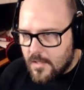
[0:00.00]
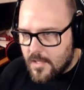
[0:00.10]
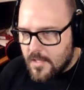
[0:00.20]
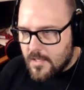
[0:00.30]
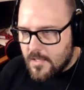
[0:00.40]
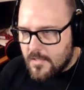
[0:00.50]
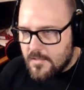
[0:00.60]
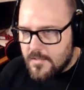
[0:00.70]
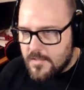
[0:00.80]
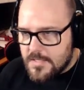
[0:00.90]

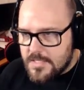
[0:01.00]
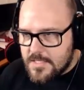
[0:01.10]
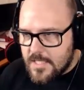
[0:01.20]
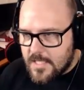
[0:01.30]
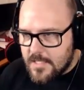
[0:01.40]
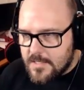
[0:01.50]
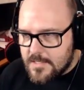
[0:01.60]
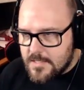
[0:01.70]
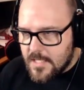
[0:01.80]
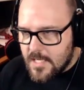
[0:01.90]
And the second
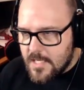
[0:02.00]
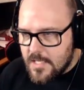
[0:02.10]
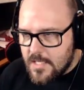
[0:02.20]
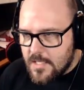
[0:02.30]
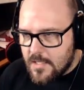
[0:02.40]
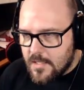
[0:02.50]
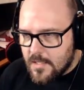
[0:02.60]
day...